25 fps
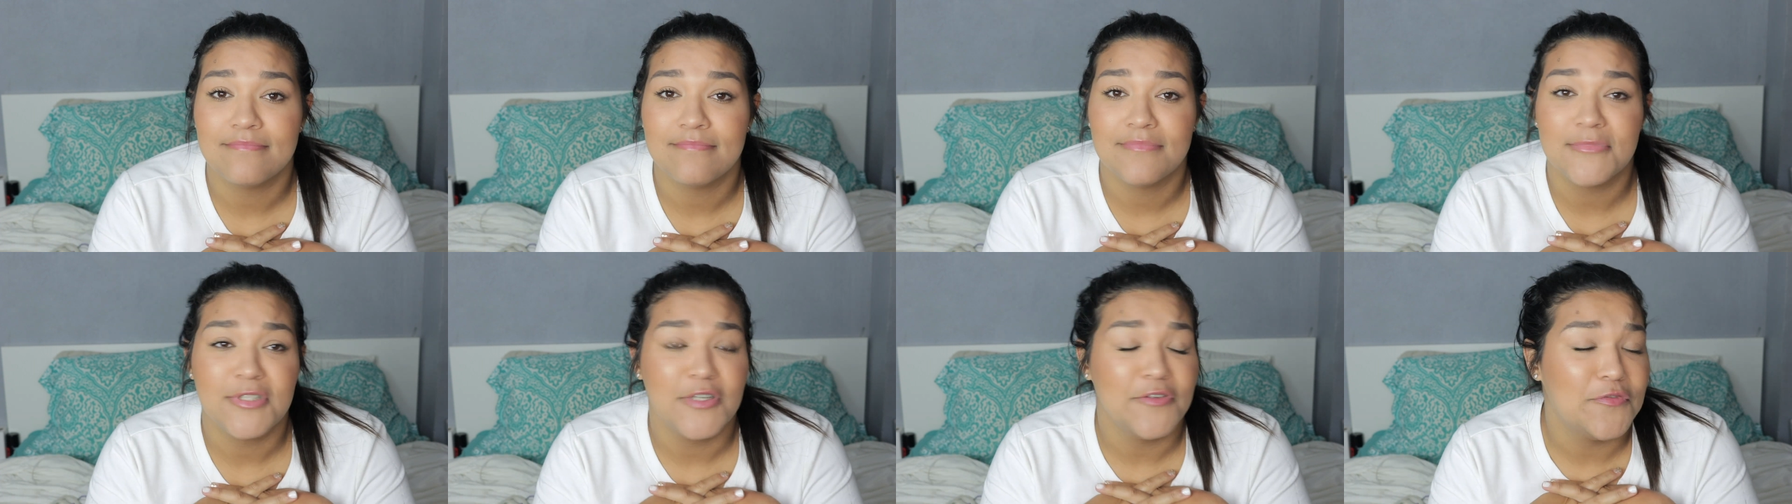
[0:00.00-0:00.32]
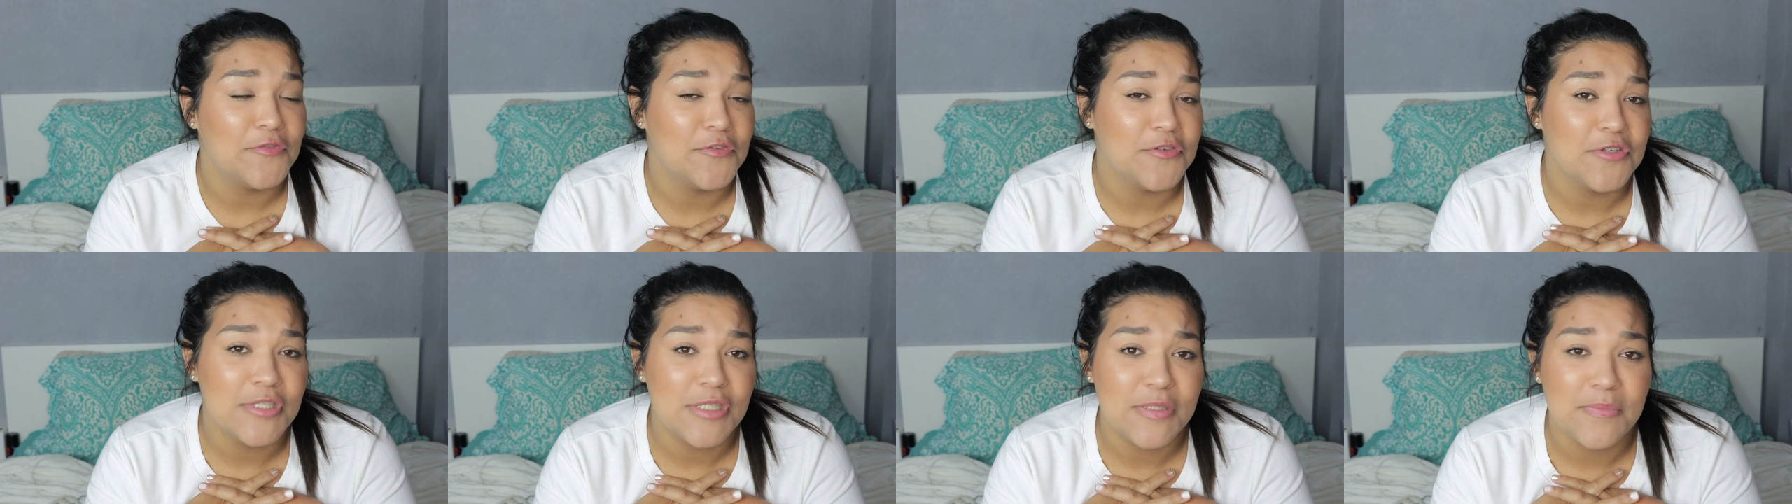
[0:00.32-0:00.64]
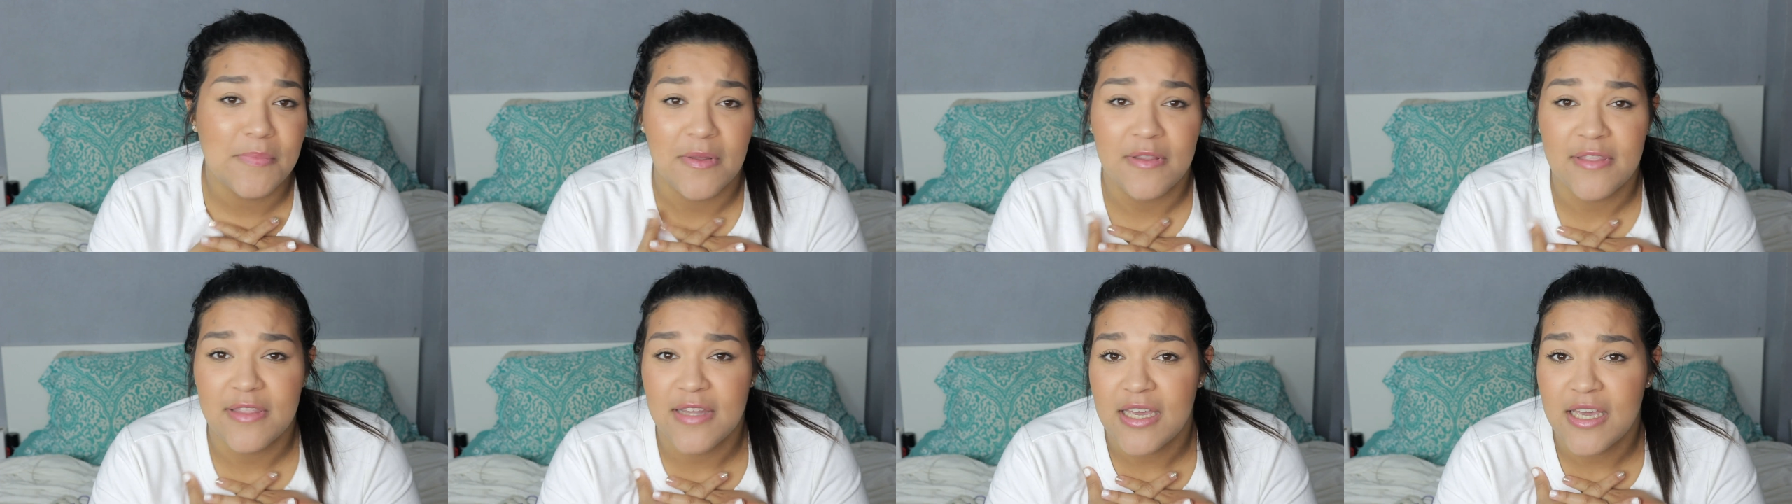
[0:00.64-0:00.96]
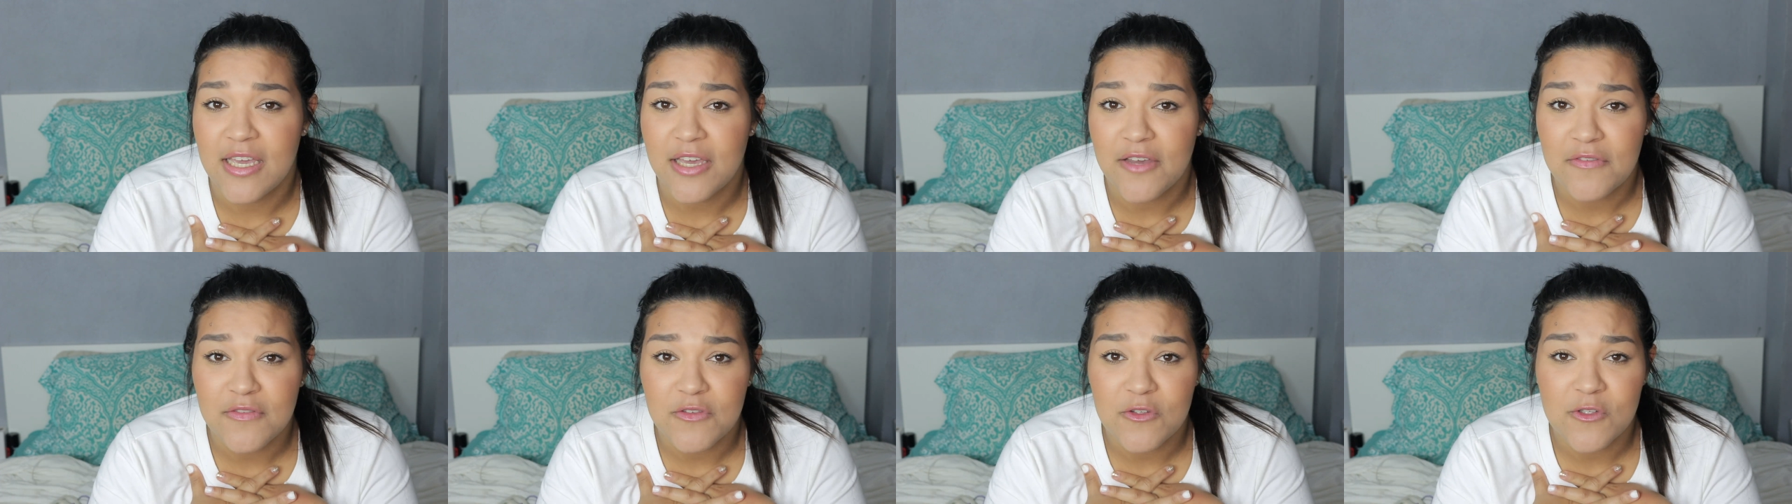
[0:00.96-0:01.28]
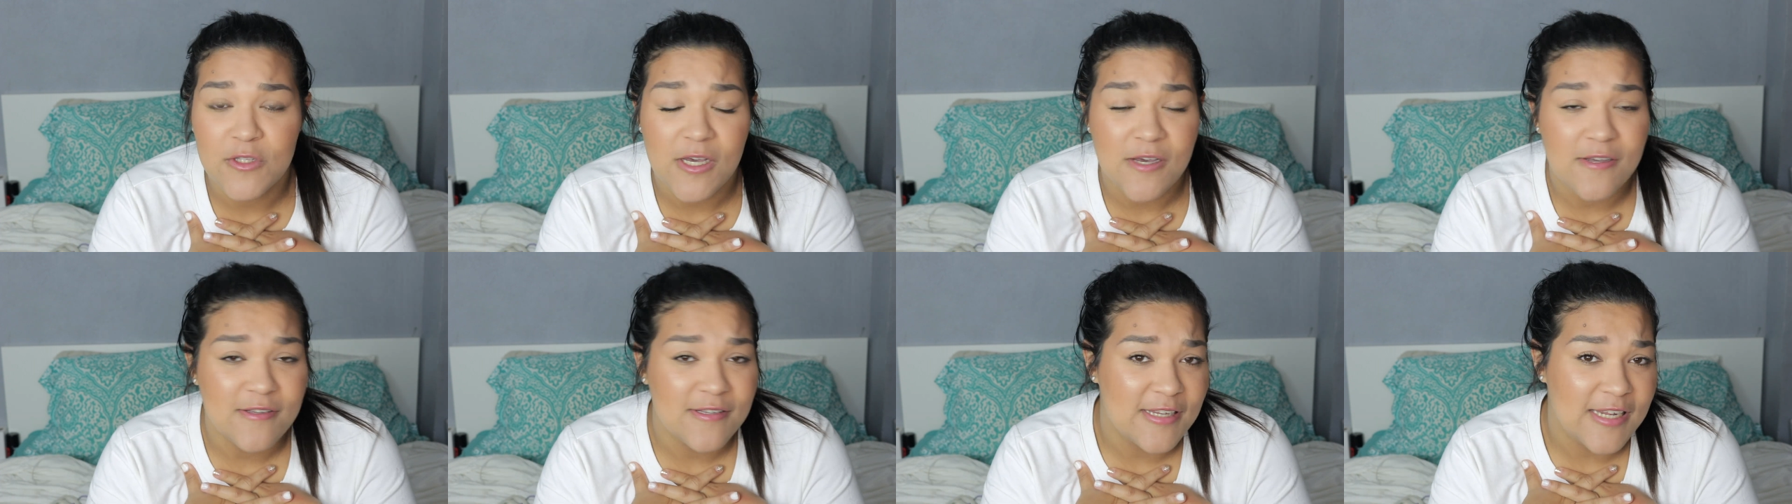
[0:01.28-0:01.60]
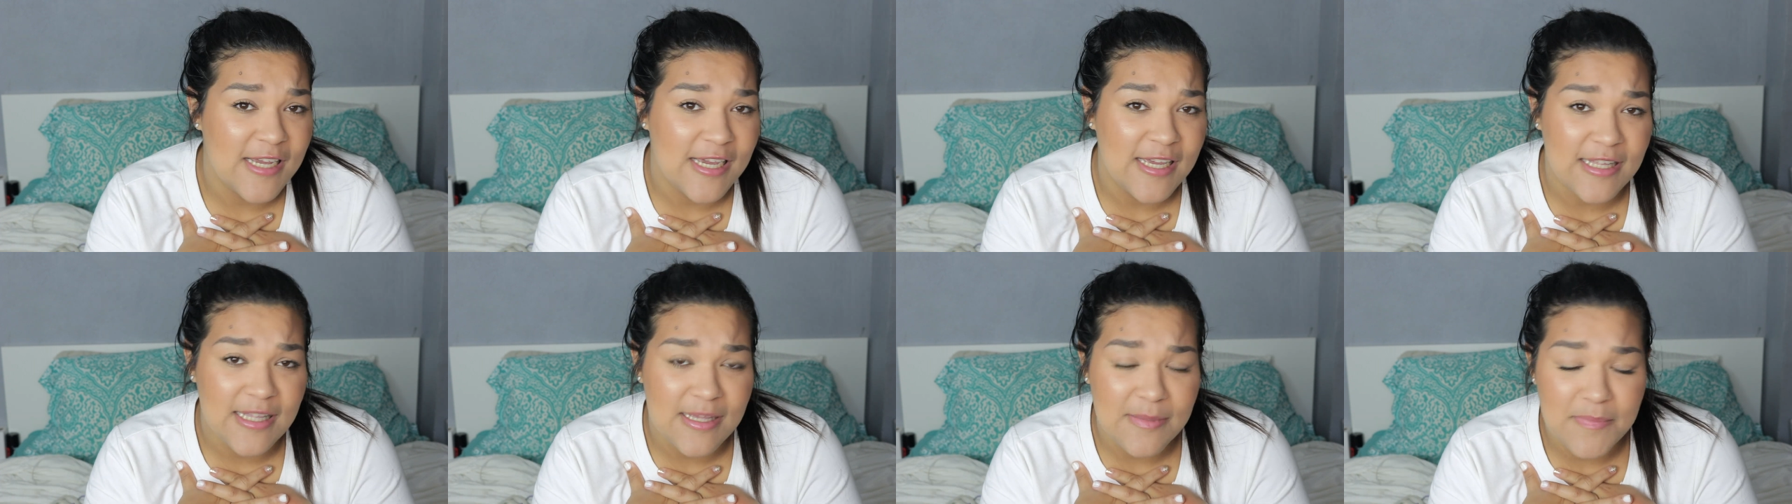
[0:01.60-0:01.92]
the first Monday of
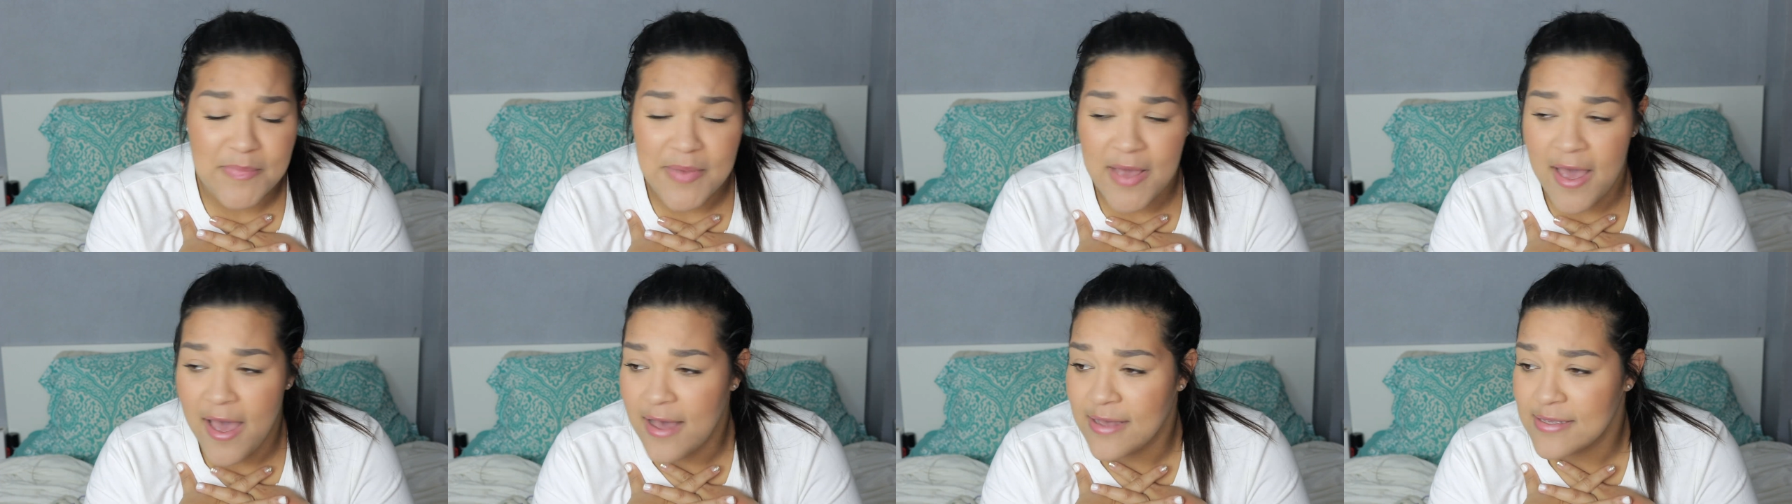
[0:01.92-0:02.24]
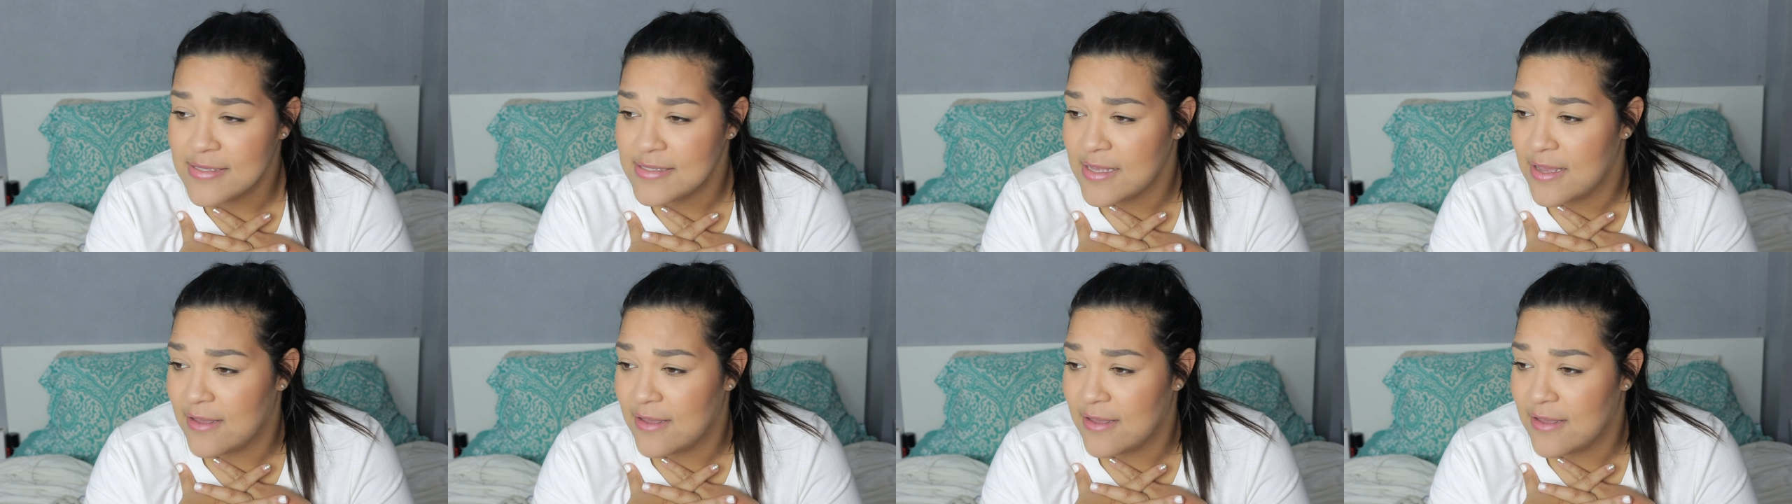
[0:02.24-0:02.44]
2018 passed